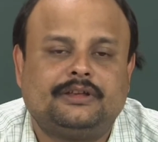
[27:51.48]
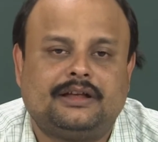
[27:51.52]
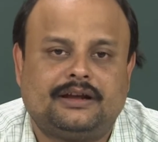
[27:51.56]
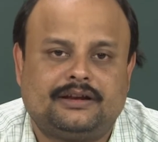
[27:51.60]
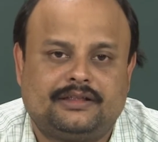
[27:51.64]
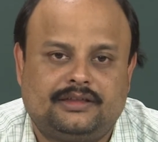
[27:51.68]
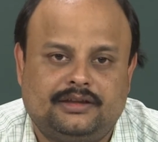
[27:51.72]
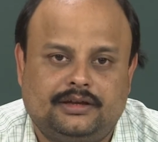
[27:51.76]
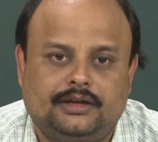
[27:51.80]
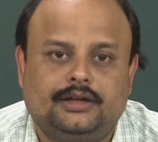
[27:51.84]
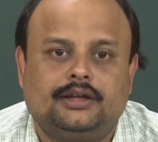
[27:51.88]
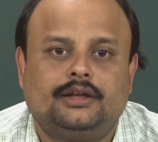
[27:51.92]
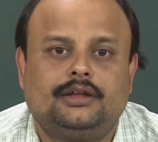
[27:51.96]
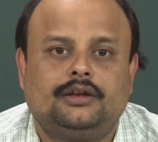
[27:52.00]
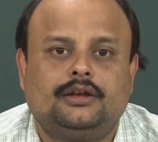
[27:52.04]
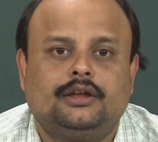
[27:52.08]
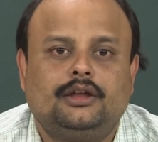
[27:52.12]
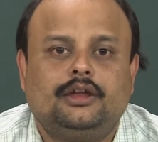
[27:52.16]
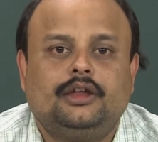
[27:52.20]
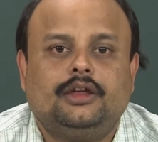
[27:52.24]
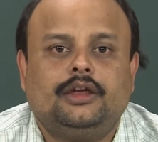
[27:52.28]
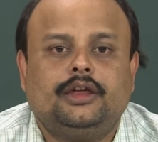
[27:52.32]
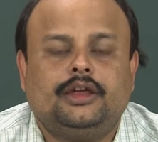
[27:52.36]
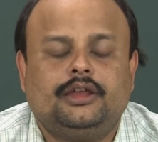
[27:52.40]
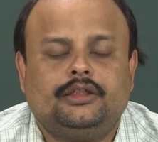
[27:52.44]
are there
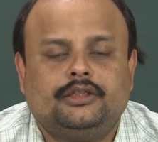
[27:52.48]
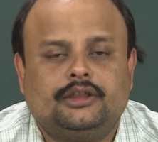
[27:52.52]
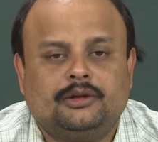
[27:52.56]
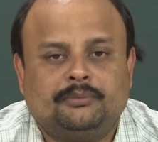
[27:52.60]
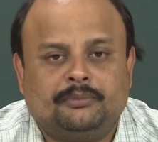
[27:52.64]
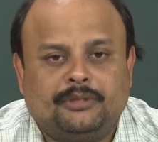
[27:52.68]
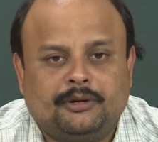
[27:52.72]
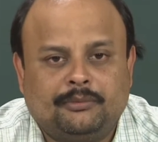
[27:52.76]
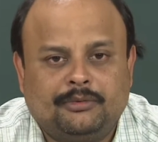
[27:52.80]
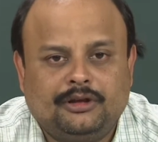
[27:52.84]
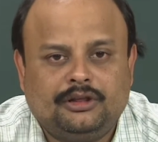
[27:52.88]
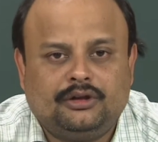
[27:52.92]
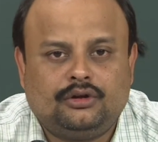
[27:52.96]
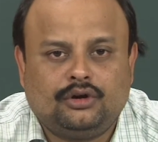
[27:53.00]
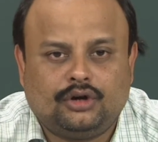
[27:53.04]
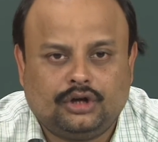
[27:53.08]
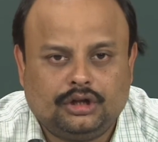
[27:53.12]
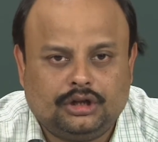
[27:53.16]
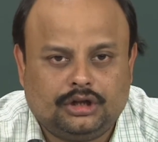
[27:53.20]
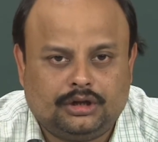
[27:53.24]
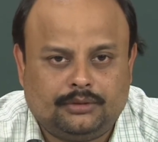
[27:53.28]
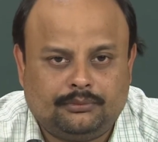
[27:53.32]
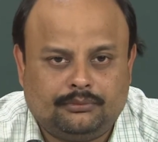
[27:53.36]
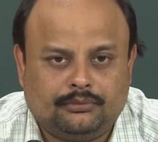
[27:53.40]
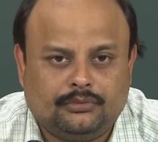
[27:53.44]
in the bubble
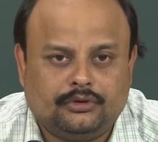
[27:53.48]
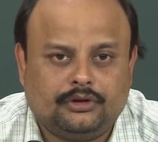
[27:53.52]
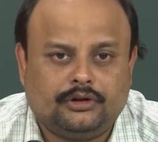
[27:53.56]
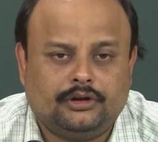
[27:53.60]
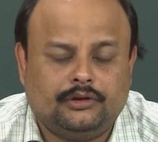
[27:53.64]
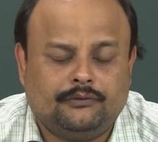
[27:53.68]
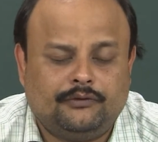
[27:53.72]
column.